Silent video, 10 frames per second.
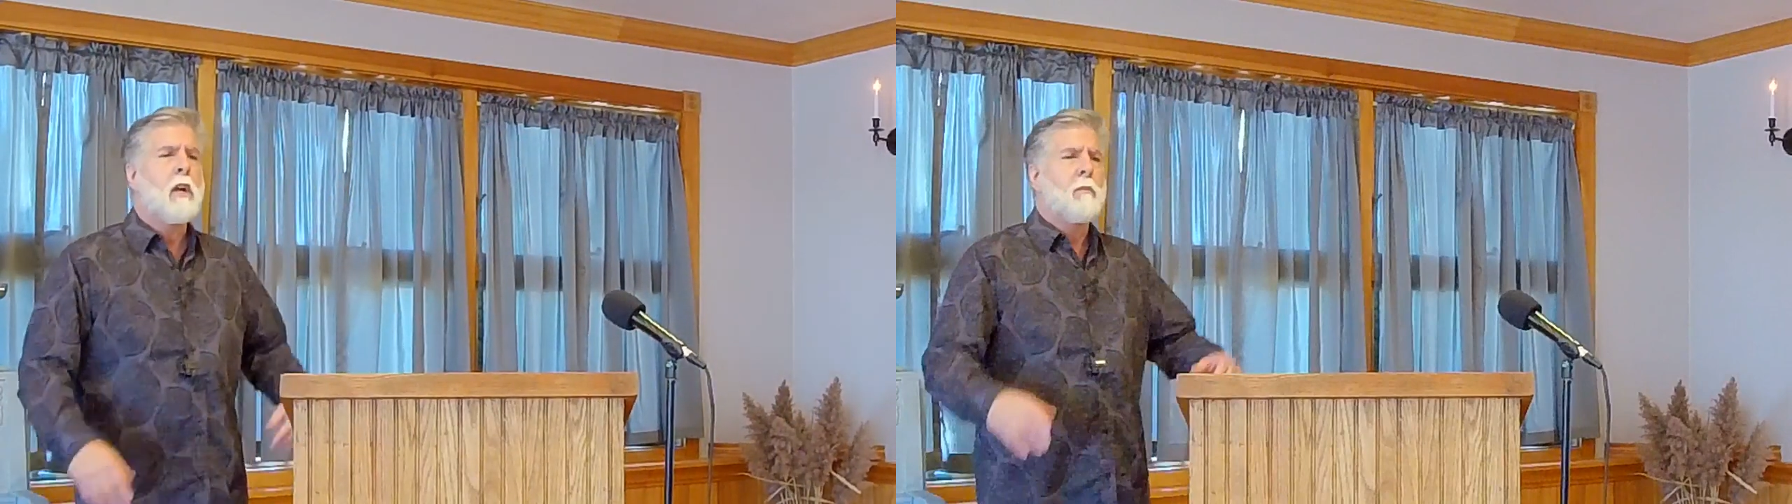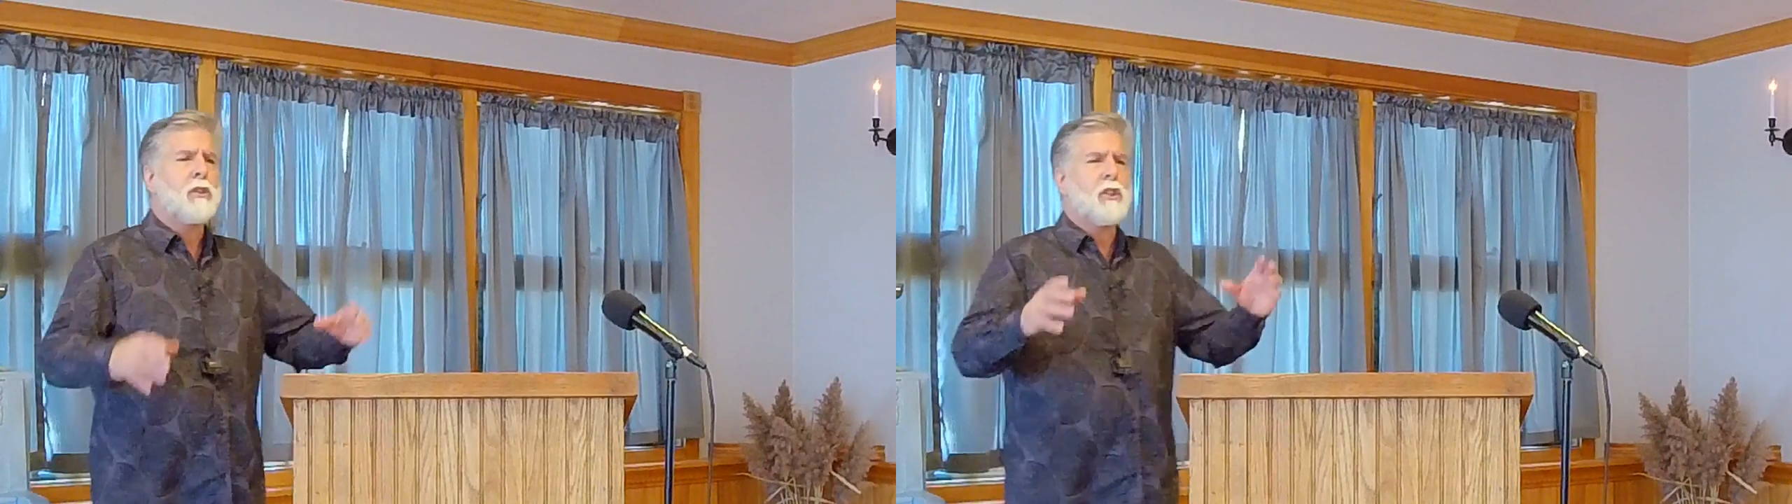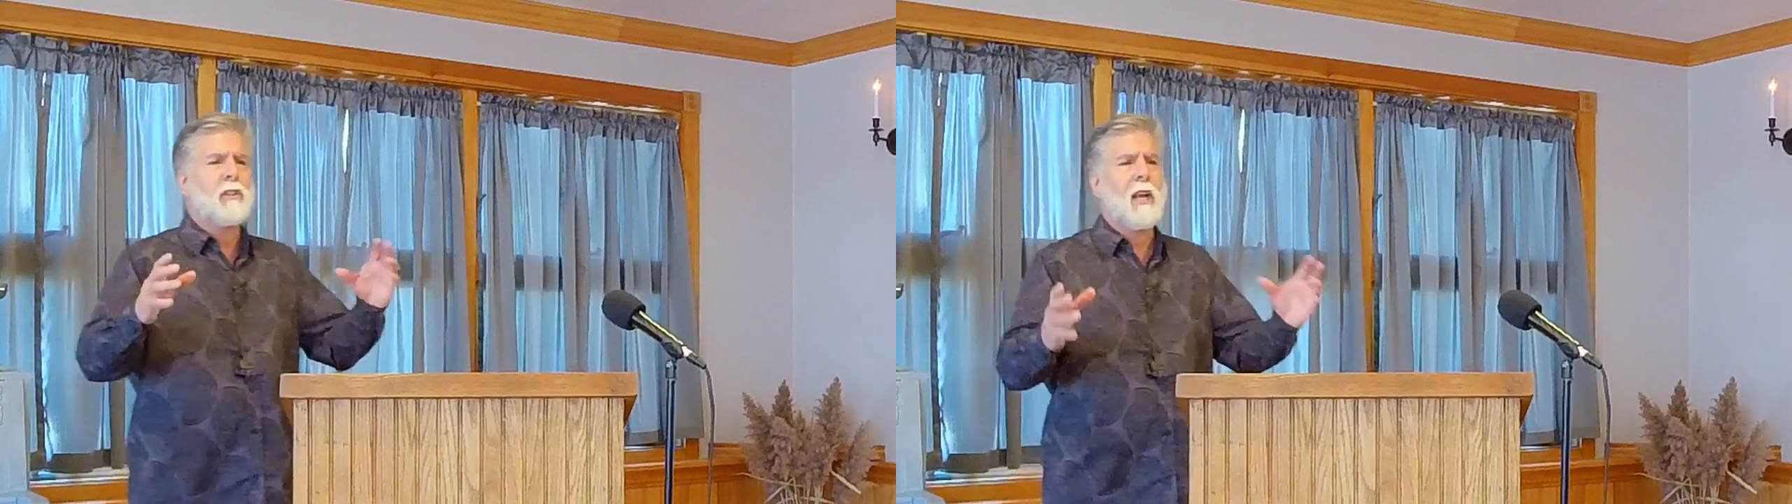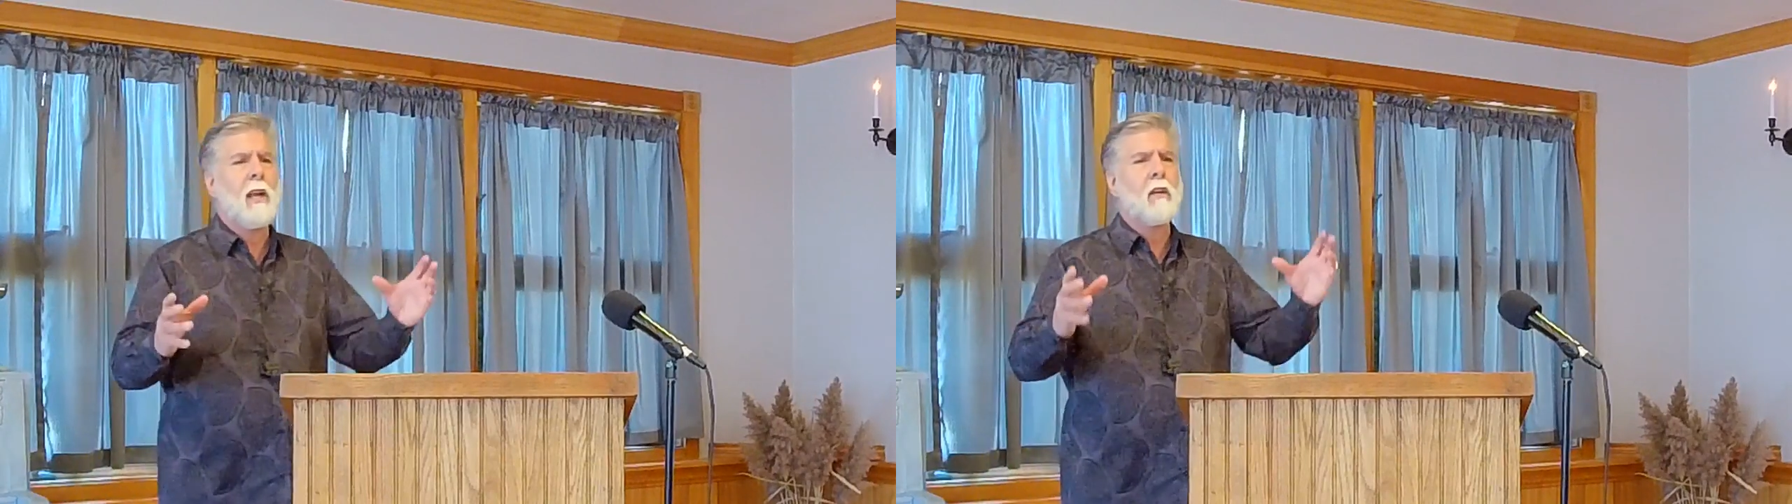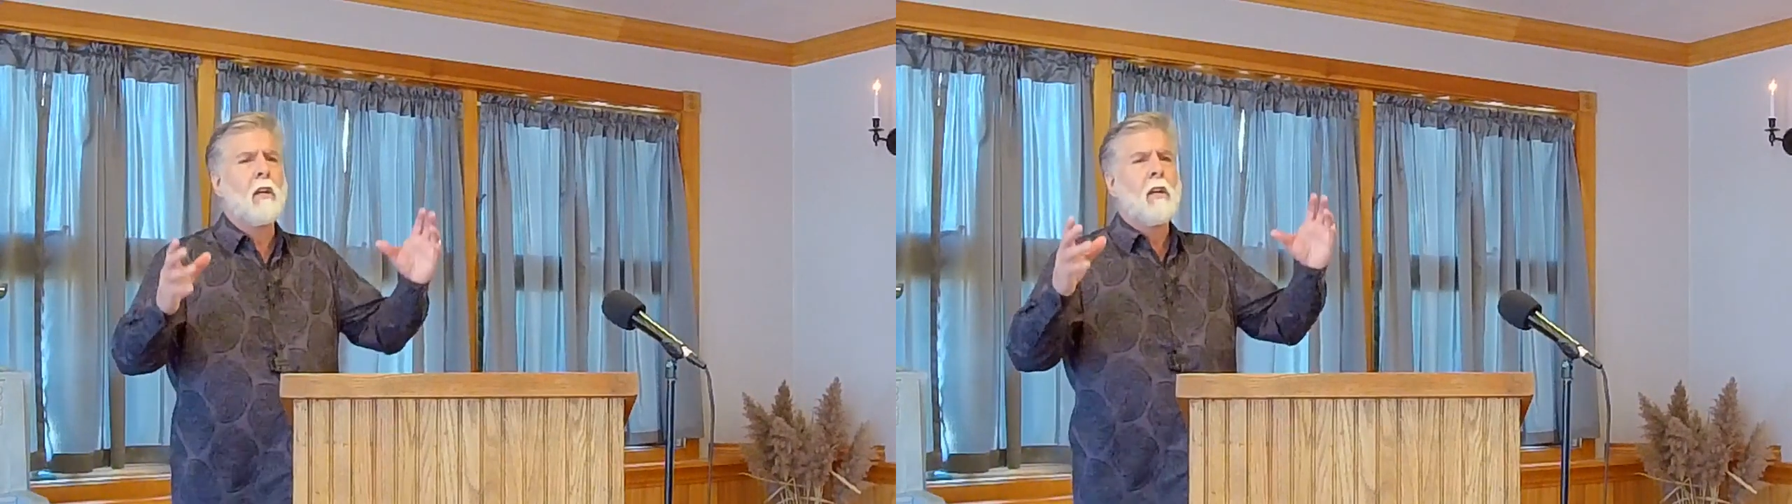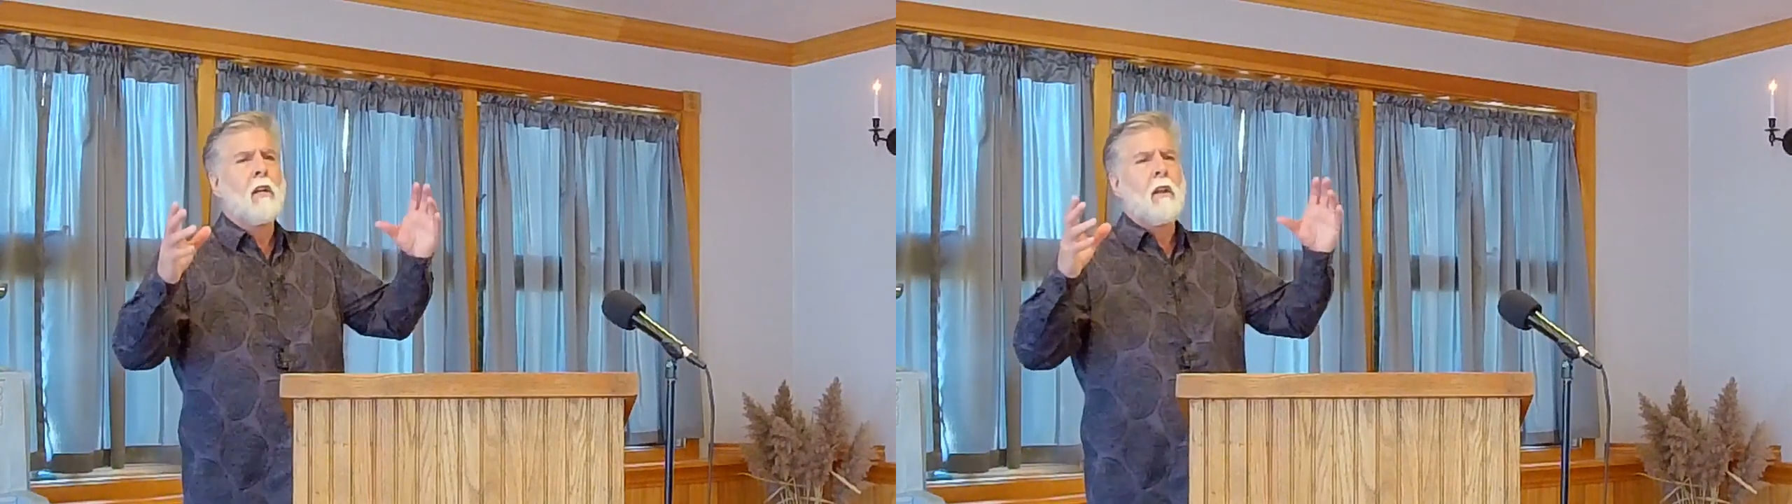But you take